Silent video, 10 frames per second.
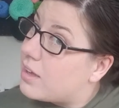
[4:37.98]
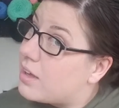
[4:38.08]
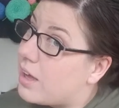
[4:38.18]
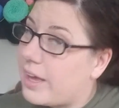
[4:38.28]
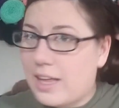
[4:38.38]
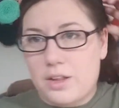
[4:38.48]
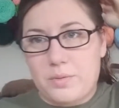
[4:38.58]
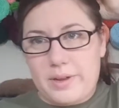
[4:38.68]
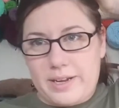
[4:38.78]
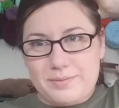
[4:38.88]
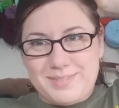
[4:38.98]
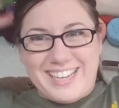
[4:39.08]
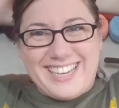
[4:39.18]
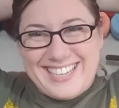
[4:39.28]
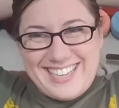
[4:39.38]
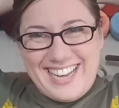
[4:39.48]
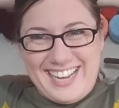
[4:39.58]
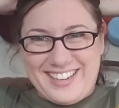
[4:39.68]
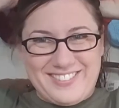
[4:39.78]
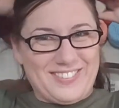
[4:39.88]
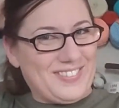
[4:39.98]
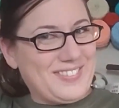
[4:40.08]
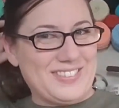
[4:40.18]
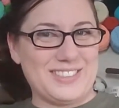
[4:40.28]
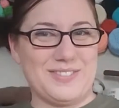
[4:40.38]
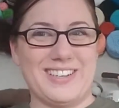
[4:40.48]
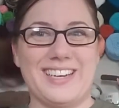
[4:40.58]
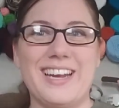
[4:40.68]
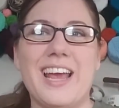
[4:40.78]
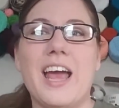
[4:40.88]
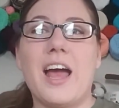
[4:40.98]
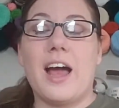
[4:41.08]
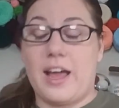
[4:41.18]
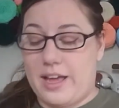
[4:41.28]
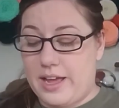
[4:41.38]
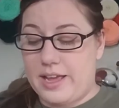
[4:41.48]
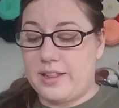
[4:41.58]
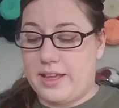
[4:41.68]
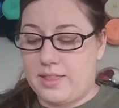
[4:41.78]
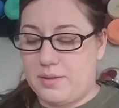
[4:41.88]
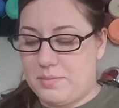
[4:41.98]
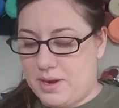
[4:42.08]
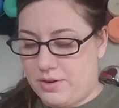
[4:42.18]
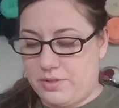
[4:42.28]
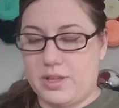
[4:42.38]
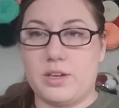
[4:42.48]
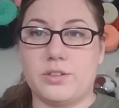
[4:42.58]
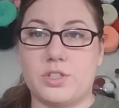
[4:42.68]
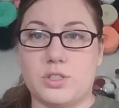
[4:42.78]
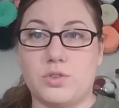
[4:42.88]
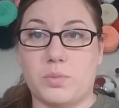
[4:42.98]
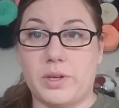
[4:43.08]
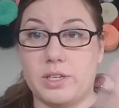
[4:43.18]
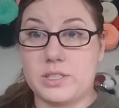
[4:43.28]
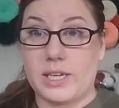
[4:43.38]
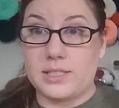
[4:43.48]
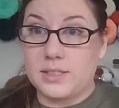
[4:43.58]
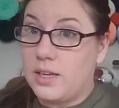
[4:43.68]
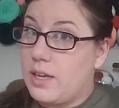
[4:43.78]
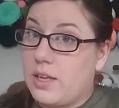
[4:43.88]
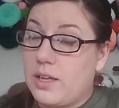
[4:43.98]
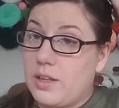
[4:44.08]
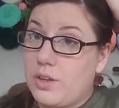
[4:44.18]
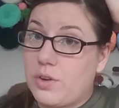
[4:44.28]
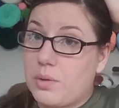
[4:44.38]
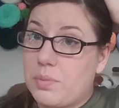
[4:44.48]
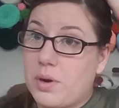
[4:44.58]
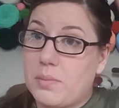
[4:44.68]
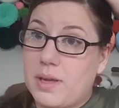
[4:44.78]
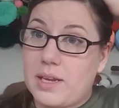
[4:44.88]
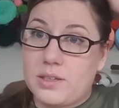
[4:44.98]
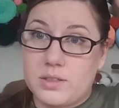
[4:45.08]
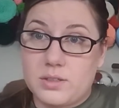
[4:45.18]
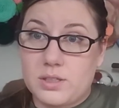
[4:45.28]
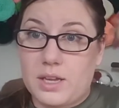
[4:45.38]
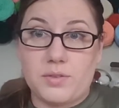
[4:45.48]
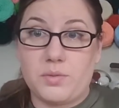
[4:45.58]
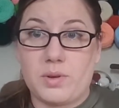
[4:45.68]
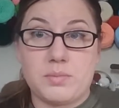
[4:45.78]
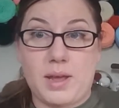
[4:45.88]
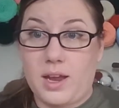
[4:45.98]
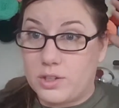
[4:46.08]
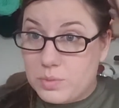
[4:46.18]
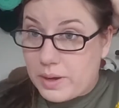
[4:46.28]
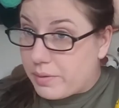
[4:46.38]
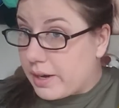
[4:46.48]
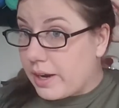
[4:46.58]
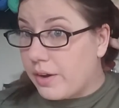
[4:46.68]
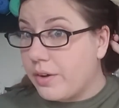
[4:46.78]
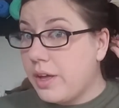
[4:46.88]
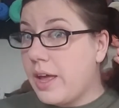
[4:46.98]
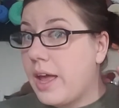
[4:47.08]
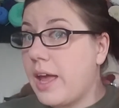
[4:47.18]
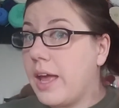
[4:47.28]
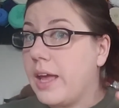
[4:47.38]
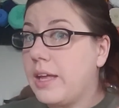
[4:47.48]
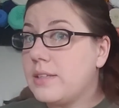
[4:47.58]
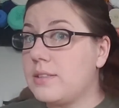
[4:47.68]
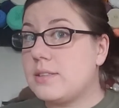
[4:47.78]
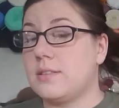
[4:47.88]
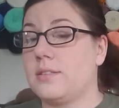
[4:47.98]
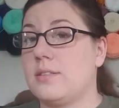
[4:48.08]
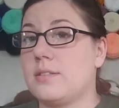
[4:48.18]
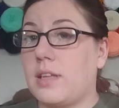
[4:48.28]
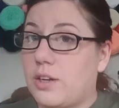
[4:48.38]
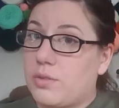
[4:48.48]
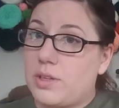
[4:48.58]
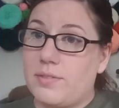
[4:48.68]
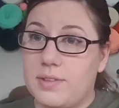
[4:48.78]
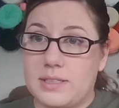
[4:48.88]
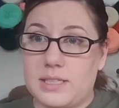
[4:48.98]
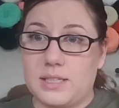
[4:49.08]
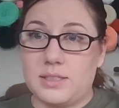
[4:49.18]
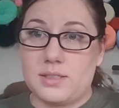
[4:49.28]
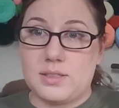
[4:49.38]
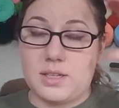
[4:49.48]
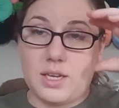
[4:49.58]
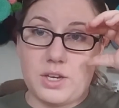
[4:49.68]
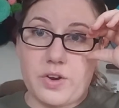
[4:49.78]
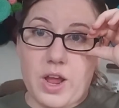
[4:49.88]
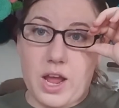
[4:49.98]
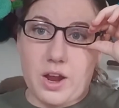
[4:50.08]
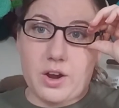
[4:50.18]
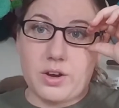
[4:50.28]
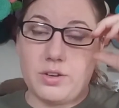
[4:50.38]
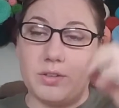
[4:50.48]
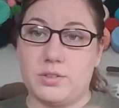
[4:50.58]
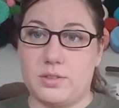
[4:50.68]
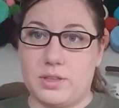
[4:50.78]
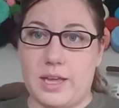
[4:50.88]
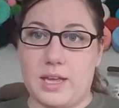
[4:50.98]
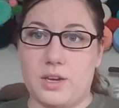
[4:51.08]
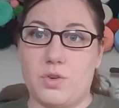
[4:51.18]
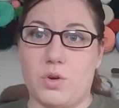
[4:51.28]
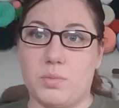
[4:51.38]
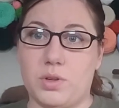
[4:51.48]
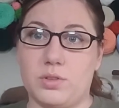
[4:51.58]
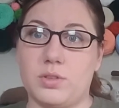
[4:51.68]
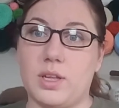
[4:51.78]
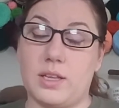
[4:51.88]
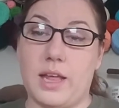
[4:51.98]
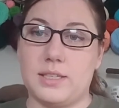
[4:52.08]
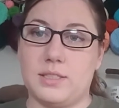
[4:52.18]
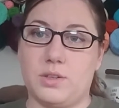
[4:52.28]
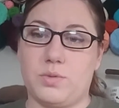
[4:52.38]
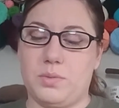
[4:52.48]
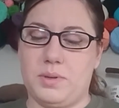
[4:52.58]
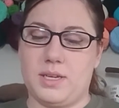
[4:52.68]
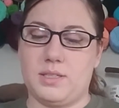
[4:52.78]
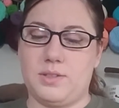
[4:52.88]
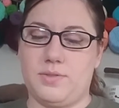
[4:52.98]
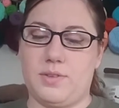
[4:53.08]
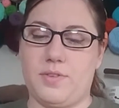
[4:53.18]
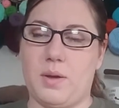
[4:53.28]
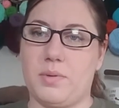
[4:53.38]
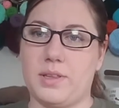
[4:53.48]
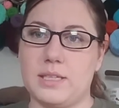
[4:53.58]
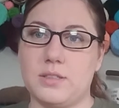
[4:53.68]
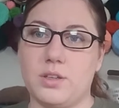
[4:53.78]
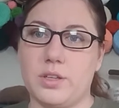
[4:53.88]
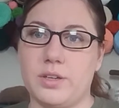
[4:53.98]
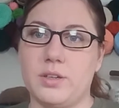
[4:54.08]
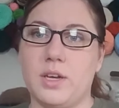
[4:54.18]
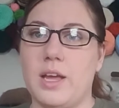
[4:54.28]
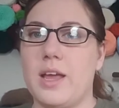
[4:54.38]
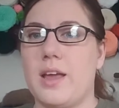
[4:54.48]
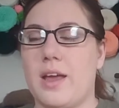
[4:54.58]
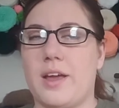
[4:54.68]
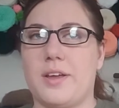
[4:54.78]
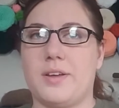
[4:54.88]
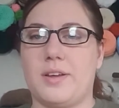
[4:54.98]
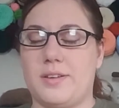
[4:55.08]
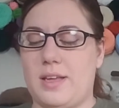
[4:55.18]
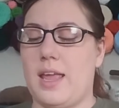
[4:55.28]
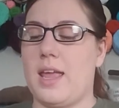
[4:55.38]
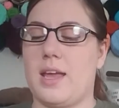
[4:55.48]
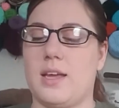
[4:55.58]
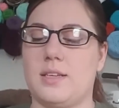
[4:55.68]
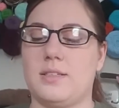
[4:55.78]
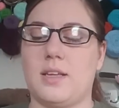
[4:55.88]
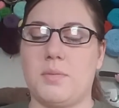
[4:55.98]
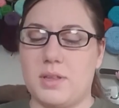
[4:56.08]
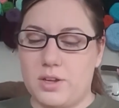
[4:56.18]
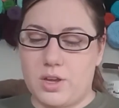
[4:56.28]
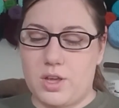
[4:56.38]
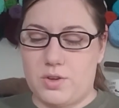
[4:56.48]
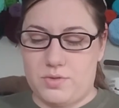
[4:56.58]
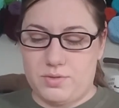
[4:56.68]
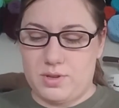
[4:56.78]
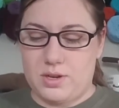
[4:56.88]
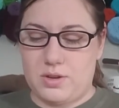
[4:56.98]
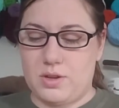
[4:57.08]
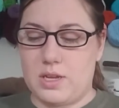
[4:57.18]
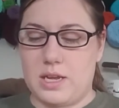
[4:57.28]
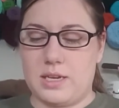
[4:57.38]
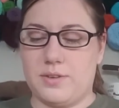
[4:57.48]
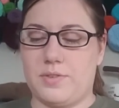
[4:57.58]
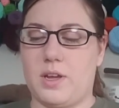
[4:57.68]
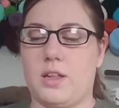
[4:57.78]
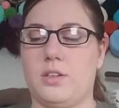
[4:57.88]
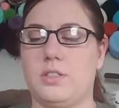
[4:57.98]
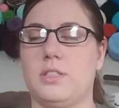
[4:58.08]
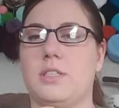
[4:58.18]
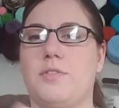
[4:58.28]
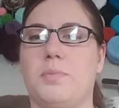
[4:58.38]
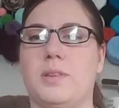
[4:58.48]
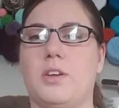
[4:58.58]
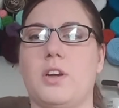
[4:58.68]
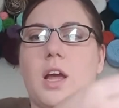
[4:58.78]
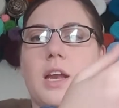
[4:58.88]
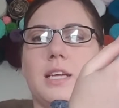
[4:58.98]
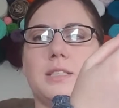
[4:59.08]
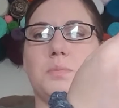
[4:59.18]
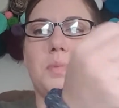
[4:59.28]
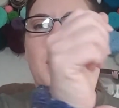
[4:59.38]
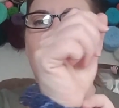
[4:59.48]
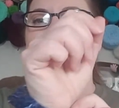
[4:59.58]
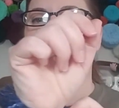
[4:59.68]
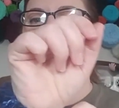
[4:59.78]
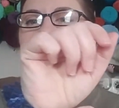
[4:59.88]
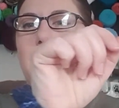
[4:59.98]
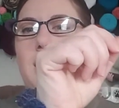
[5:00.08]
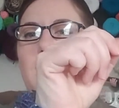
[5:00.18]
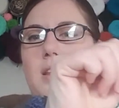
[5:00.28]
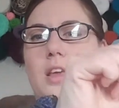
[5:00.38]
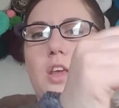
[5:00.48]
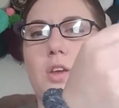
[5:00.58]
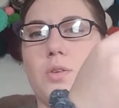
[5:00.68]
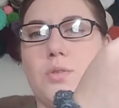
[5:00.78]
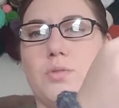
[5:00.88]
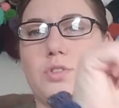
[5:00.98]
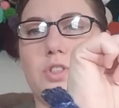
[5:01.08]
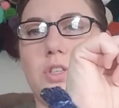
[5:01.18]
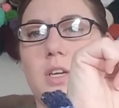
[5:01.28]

yellow one in. I couldn't remember which to put in. I like them better than just normal hair ties. You can put them in, even with my hair is wet right now, and they don't leave the dent in your hair like a normal elastic will because of the fabric that's on there. And I mean, they're cute, you know, you can get different colors and stuff, but they're not as big as like the huge